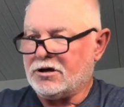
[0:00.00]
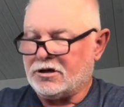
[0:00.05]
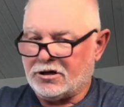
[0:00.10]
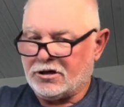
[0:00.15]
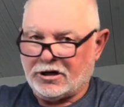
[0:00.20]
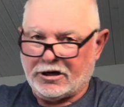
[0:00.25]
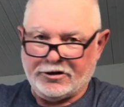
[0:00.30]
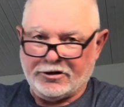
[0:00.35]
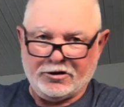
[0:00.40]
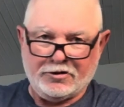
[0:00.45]

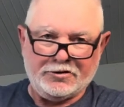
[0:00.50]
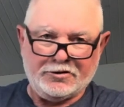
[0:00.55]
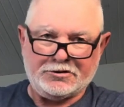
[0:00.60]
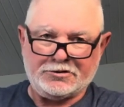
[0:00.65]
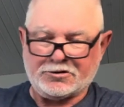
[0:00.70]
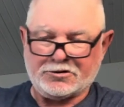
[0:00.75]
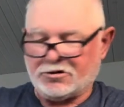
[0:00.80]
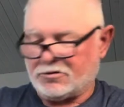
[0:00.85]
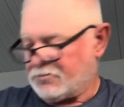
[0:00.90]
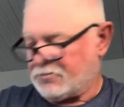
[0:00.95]
I know this
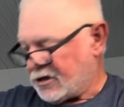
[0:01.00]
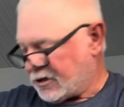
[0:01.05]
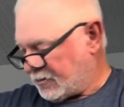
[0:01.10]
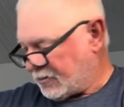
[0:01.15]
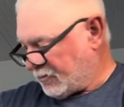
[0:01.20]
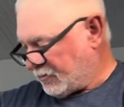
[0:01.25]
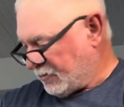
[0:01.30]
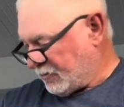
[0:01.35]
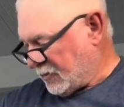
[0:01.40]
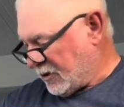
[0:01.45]
is going to
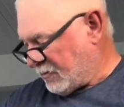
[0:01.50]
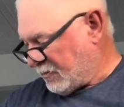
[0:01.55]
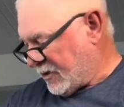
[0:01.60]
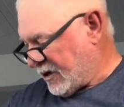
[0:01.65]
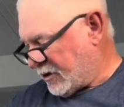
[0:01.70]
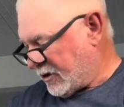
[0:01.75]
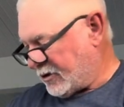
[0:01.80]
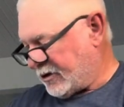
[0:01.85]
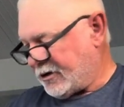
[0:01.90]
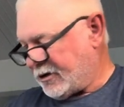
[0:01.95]
be a
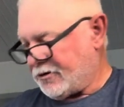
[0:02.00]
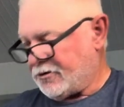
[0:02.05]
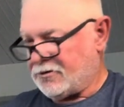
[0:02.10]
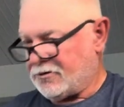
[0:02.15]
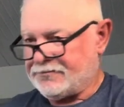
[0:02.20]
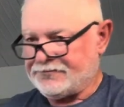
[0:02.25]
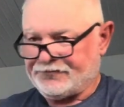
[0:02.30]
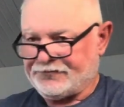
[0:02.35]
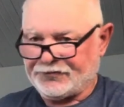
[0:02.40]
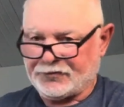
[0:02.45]
better deal.
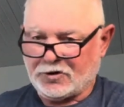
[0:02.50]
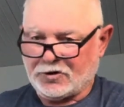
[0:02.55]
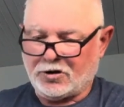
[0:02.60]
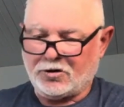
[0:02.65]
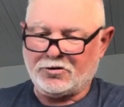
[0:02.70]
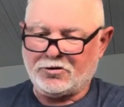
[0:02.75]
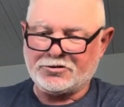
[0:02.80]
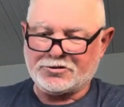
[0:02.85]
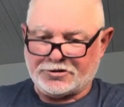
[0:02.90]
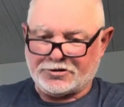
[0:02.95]

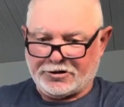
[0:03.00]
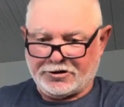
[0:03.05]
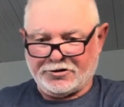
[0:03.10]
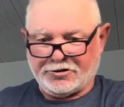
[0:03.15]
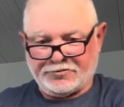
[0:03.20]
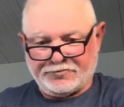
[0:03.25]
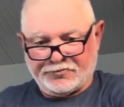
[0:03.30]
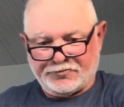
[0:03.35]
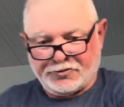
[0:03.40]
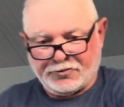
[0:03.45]

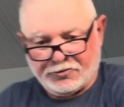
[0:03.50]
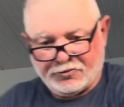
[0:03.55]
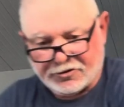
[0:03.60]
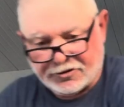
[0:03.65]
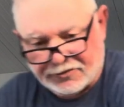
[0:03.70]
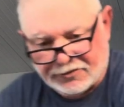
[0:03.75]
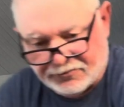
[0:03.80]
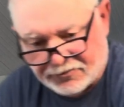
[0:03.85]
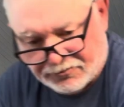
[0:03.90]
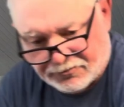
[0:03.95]
Also, what
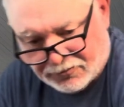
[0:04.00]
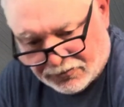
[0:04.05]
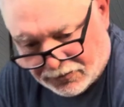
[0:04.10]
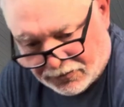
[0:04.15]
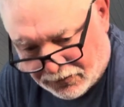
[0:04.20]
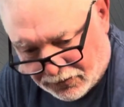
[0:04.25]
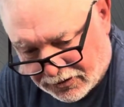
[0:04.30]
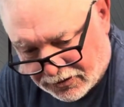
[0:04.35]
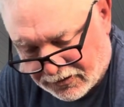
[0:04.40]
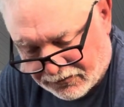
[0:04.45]

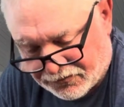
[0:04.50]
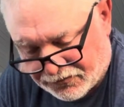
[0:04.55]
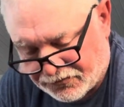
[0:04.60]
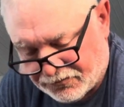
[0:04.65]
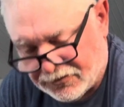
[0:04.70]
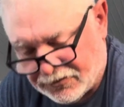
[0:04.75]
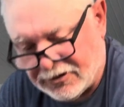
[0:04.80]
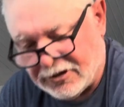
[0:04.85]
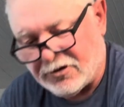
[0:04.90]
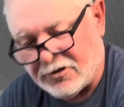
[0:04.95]

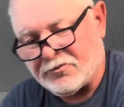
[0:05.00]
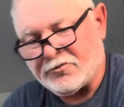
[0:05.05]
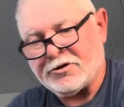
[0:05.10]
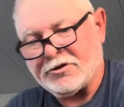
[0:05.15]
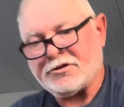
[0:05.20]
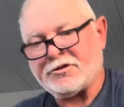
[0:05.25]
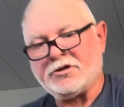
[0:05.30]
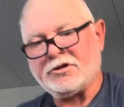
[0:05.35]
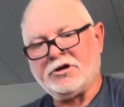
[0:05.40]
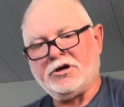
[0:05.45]
I've dealt
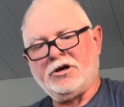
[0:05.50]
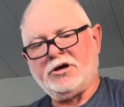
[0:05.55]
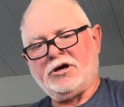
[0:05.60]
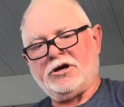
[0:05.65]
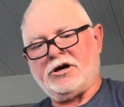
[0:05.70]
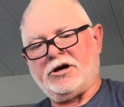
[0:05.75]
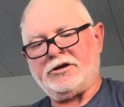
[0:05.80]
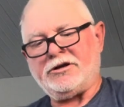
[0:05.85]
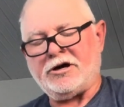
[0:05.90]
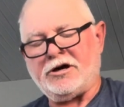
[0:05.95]
with,
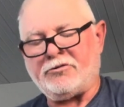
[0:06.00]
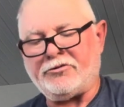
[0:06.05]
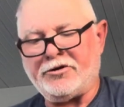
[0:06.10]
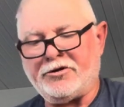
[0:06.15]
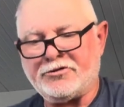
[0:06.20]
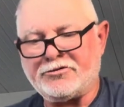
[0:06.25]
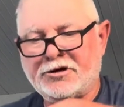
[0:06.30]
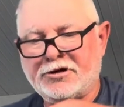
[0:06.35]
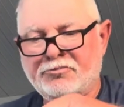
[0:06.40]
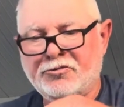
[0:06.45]
I dealt with
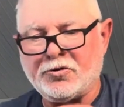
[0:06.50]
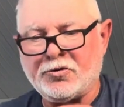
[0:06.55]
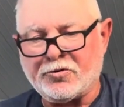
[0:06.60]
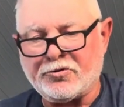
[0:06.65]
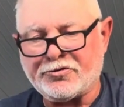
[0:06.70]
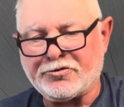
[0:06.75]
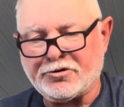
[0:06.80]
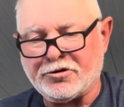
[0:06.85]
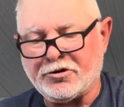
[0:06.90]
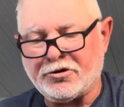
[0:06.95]
this up
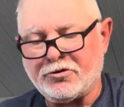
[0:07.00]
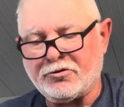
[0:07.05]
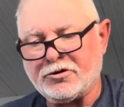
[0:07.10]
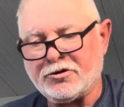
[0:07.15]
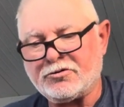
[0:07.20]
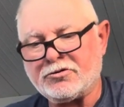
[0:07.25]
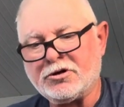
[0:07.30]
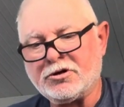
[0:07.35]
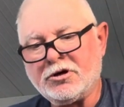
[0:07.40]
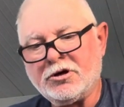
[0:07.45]
north too,
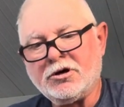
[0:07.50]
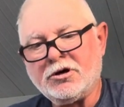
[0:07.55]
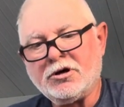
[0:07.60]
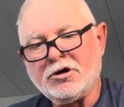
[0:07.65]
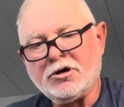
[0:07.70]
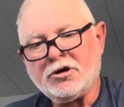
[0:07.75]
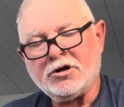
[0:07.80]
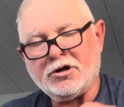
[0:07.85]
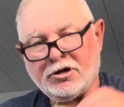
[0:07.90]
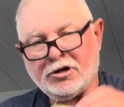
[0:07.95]
is
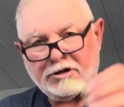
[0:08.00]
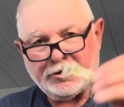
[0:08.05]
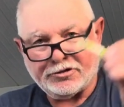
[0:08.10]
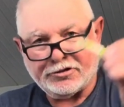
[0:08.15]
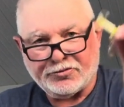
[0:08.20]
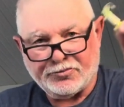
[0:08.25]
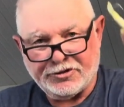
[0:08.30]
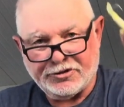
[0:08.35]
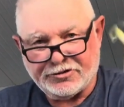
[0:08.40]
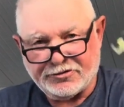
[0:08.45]
the
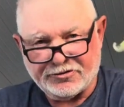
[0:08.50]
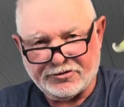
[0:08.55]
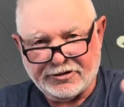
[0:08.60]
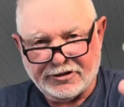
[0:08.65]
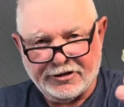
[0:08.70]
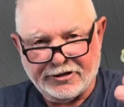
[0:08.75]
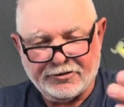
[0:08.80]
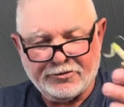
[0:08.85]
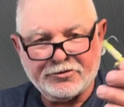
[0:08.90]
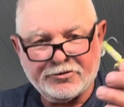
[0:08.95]
twister
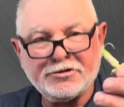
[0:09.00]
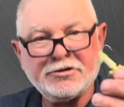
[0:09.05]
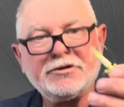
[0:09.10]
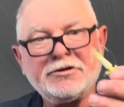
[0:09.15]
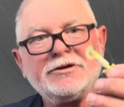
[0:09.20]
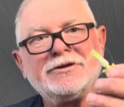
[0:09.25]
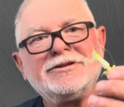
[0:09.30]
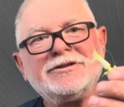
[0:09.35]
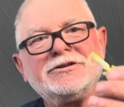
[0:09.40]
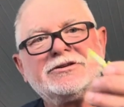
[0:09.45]
tails.
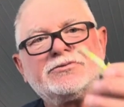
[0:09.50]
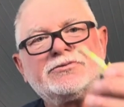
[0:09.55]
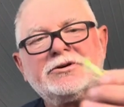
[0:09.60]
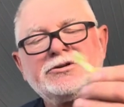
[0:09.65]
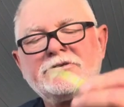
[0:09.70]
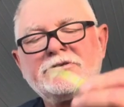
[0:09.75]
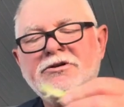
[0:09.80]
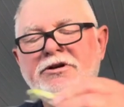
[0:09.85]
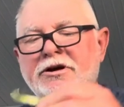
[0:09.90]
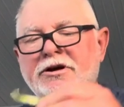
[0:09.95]
These
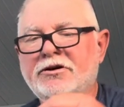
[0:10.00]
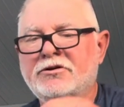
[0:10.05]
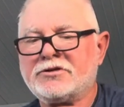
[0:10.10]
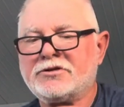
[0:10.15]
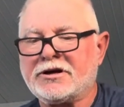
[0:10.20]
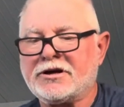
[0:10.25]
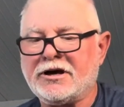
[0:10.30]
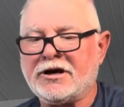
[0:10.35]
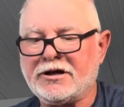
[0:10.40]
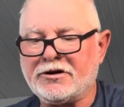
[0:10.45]
twister tails I
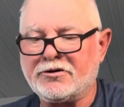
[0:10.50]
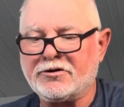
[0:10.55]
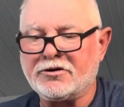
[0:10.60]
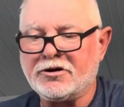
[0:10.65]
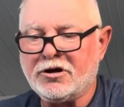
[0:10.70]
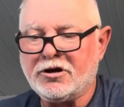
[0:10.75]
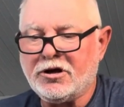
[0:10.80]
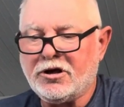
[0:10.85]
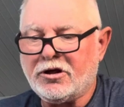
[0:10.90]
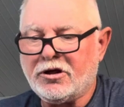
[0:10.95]
got, they're
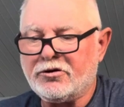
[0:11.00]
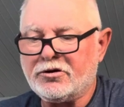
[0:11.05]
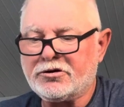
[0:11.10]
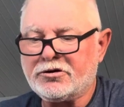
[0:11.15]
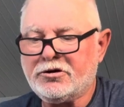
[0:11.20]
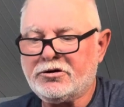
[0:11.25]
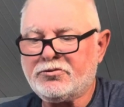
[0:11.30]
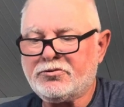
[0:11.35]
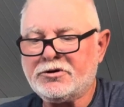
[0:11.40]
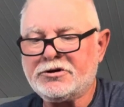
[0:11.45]

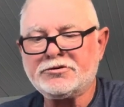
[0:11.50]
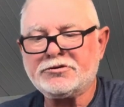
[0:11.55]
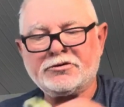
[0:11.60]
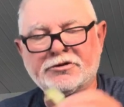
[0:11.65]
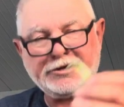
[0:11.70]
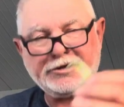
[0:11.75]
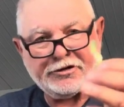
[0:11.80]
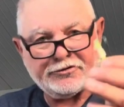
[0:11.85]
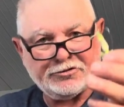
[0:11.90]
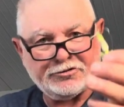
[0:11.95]
good twister
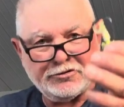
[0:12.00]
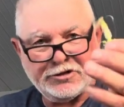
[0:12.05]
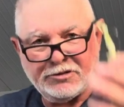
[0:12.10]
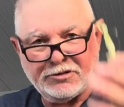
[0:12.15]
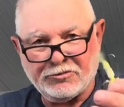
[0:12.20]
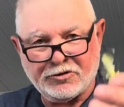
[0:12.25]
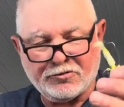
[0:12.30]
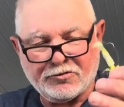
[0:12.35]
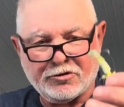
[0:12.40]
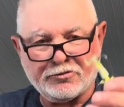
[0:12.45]
tails. Don't get
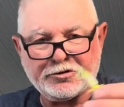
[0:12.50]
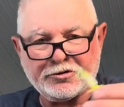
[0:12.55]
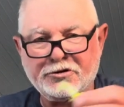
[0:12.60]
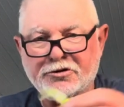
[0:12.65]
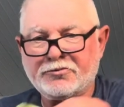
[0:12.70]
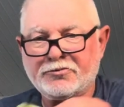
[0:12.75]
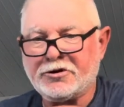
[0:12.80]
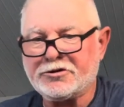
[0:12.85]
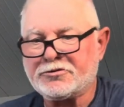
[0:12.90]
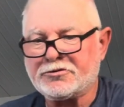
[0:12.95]
me wrong, they're good
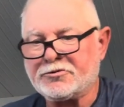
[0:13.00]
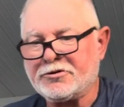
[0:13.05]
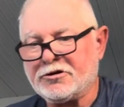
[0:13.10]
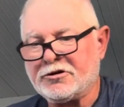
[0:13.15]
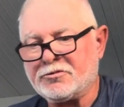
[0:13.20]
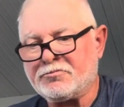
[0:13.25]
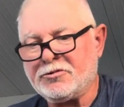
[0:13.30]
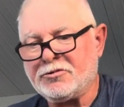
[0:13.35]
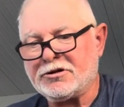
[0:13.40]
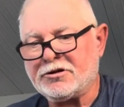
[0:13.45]
twister
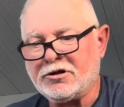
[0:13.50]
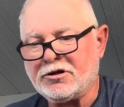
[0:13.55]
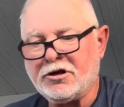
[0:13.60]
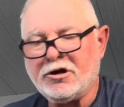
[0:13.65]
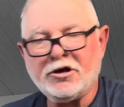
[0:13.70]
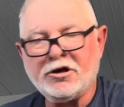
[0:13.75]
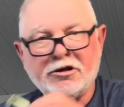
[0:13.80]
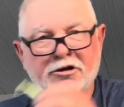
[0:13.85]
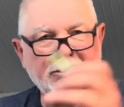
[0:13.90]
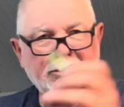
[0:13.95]
tails, but
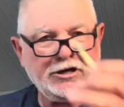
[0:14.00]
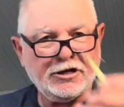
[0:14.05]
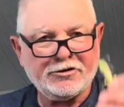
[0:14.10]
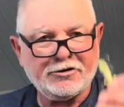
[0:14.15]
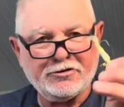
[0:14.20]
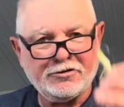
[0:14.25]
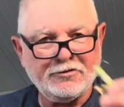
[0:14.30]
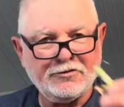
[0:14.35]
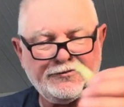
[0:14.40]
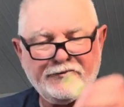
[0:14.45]
you catch
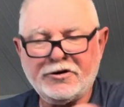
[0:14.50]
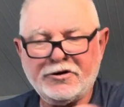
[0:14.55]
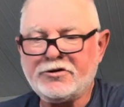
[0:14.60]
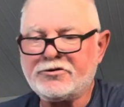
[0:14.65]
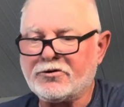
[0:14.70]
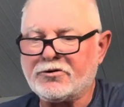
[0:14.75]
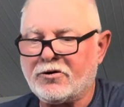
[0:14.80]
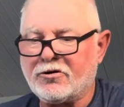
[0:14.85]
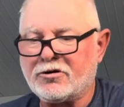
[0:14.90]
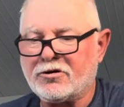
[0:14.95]
2
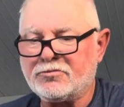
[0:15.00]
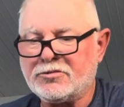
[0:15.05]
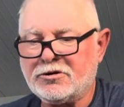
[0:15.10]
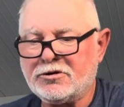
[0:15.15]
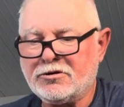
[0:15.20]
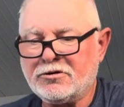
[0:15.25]
fish on them,